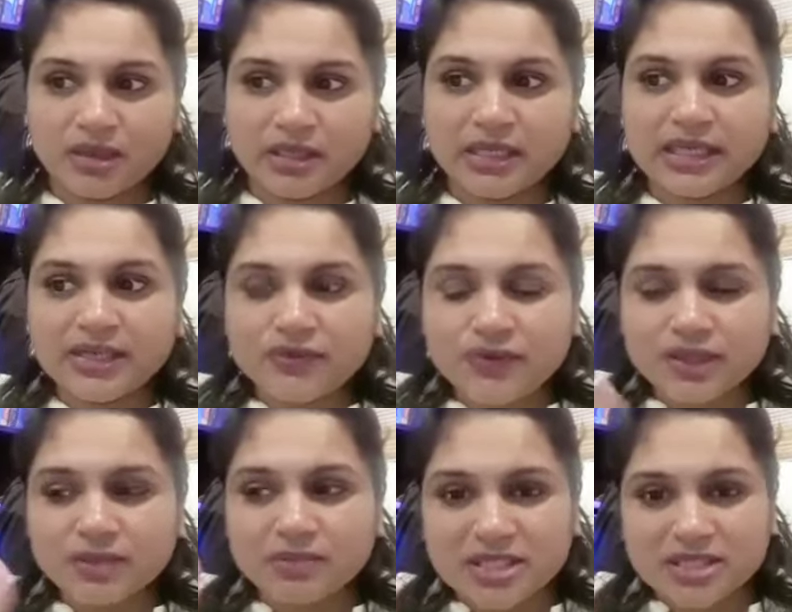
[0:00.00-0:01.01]
lead with
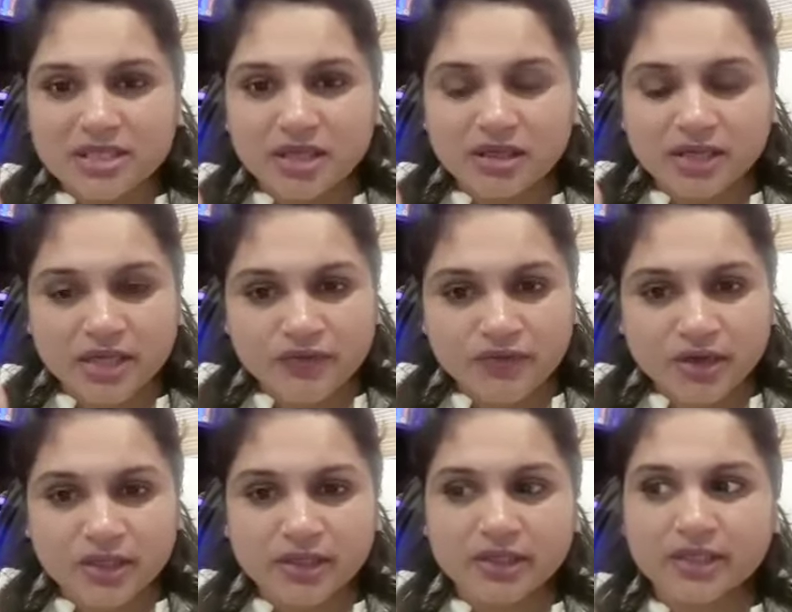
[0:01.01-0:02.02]

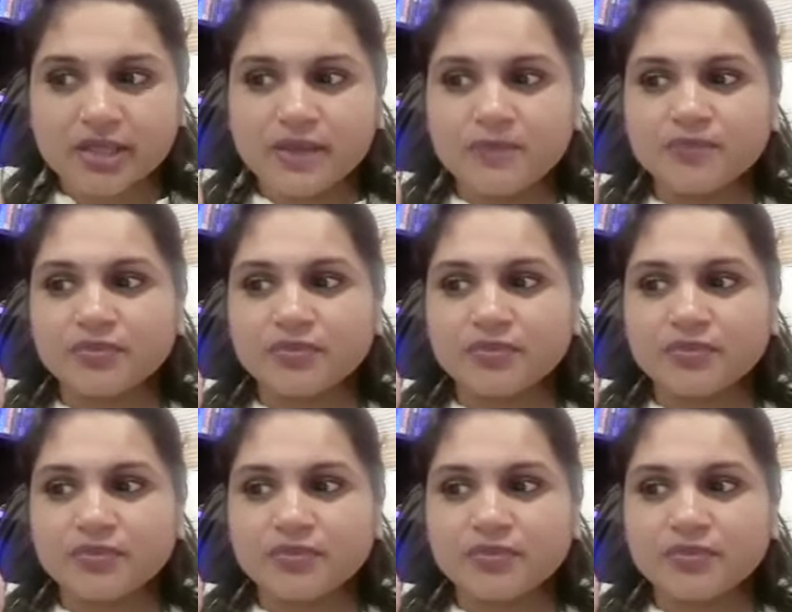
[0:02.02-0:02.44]
infertility,